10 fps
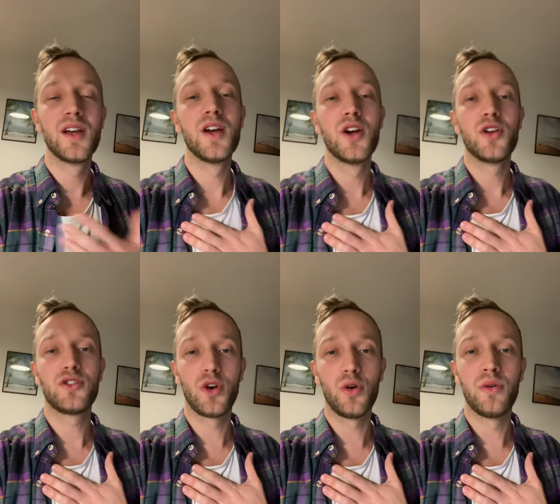
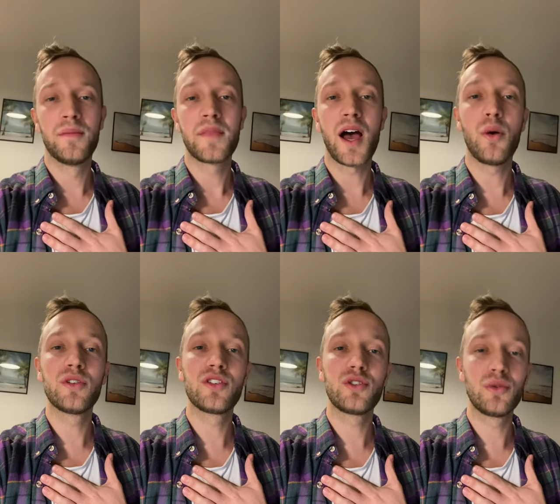So, I was a
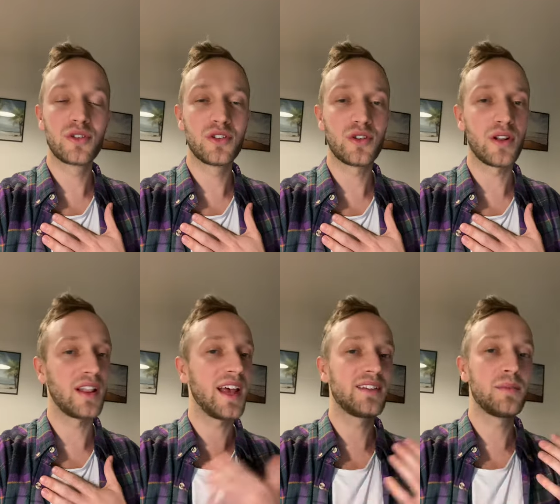student consultant
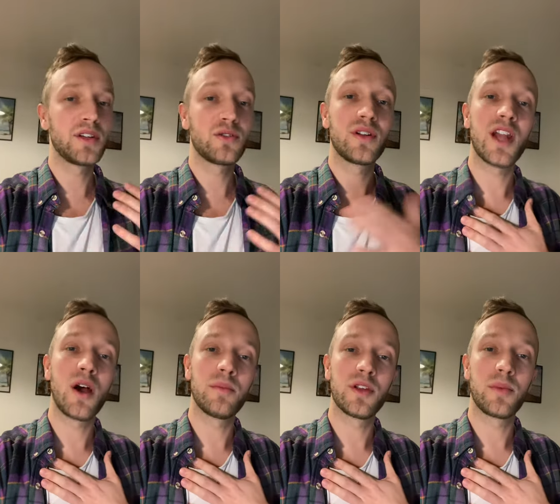last semester, and now I'm
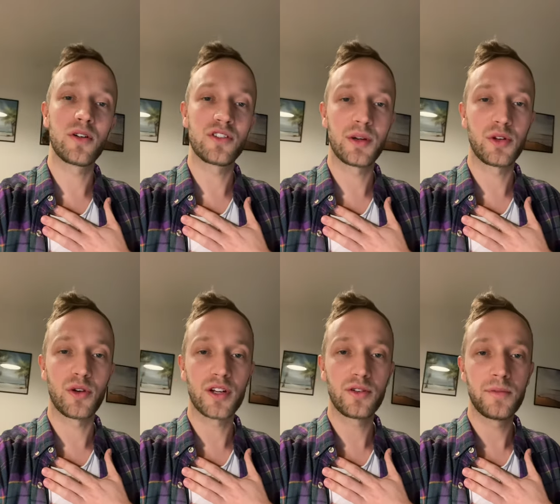the partnership
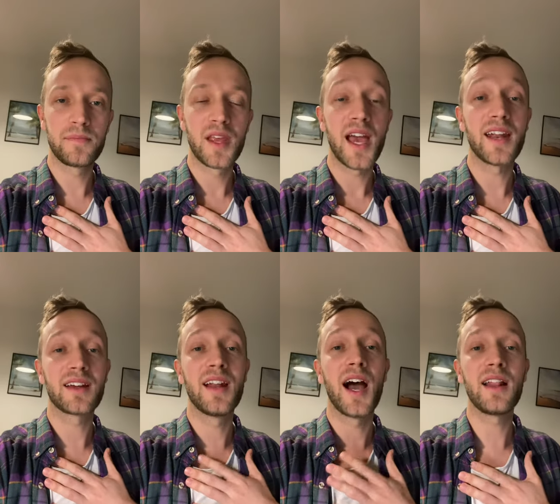director, and I can
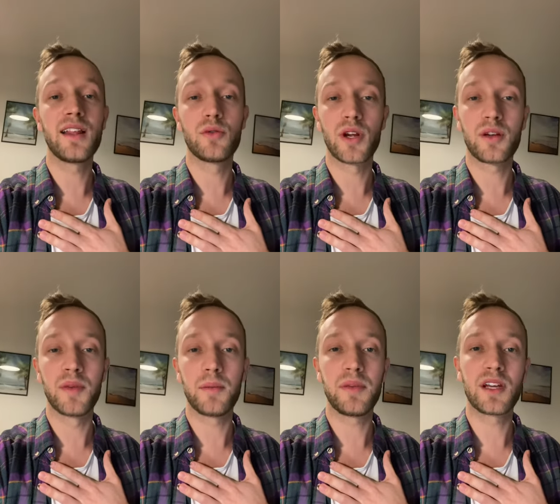highly recommend
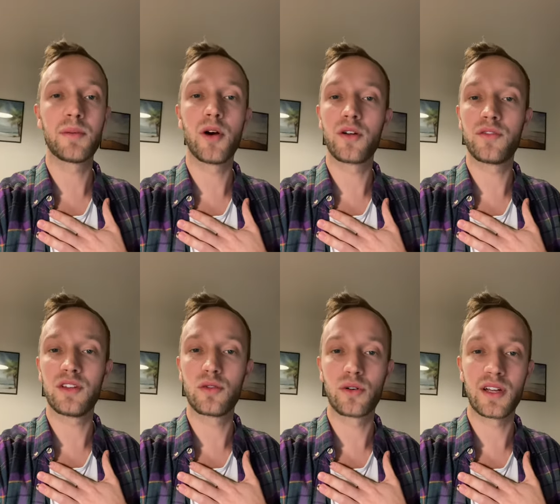being a part of this
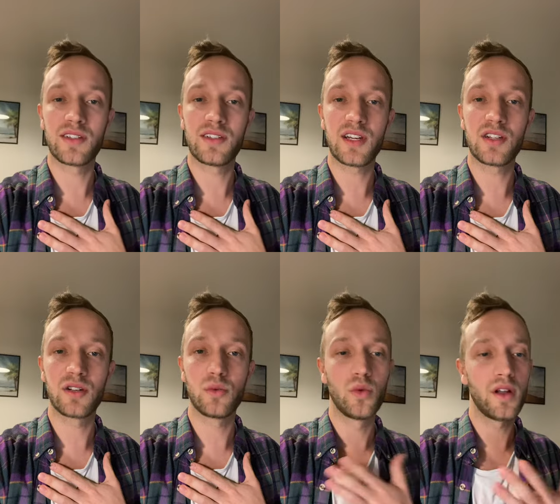organization.
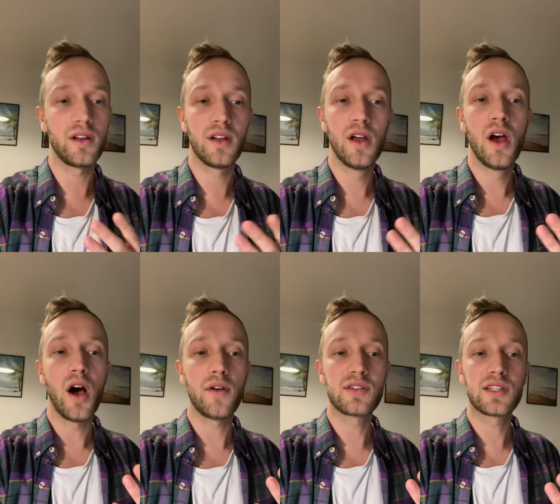One,
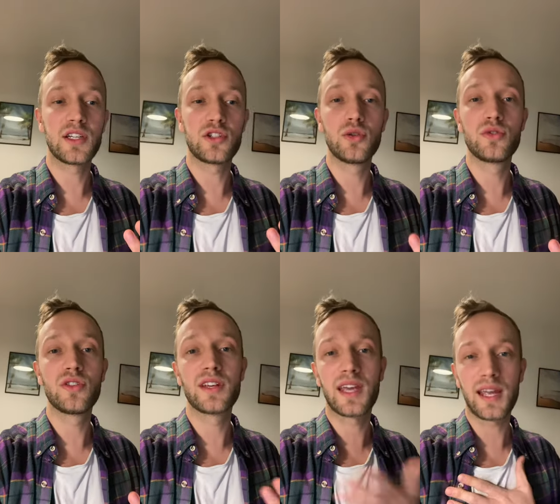obviously, is due to the
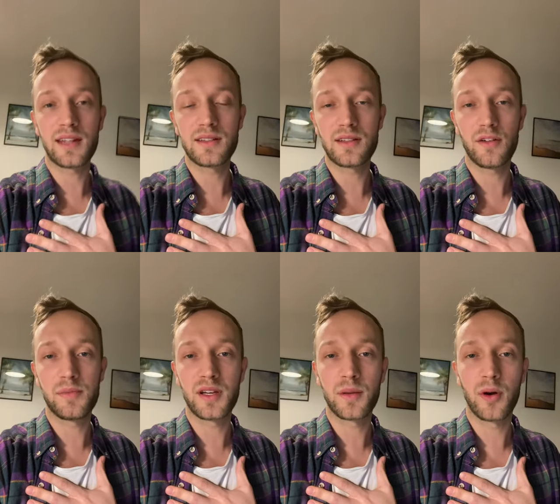gains of being a
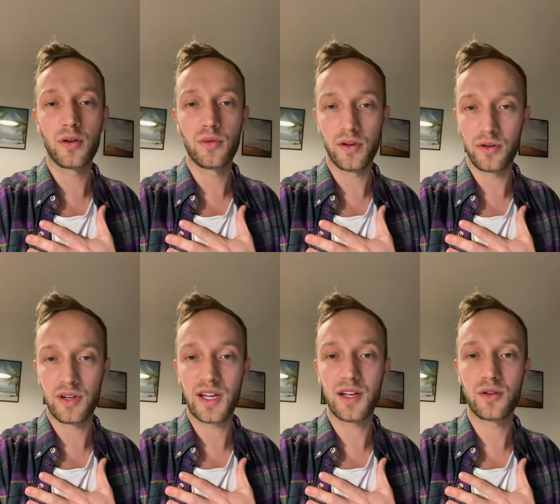part of
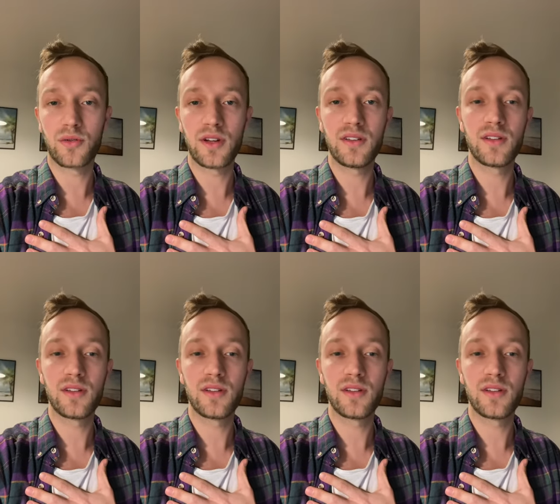180 degrees,